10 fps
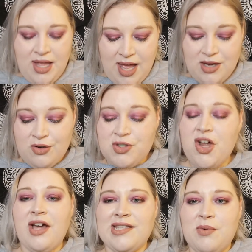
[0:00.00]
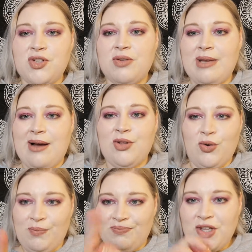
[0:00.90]
and you're starting to watch them now,
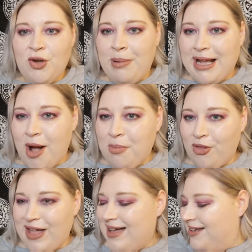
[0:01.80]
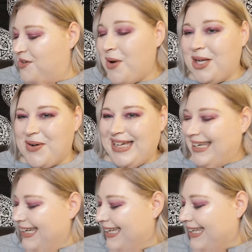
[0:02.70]
you'll pick up on that quite
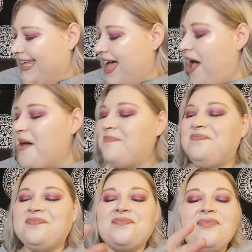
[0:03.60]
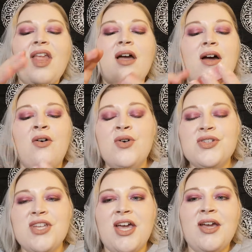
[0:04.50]
quickly.
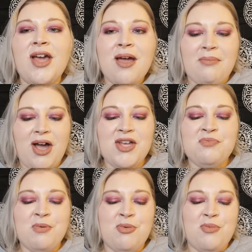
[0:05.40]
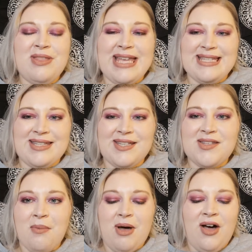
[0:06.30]
Also, my husband bought me this in the
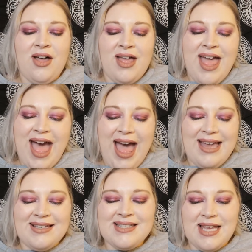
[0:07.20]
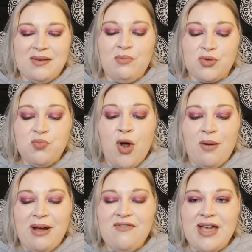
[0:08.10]
summer and it was one
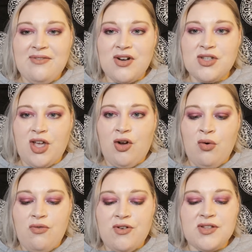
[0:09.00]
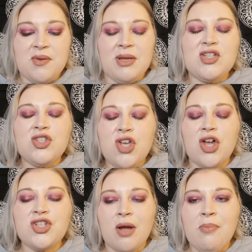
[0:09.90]
of my favourites, like all through the summer. It's
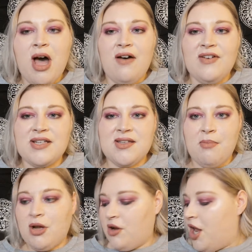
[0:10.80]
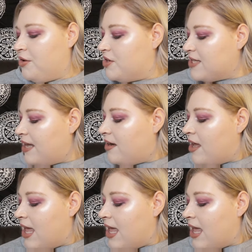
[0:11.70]
such a perfect summer glow because then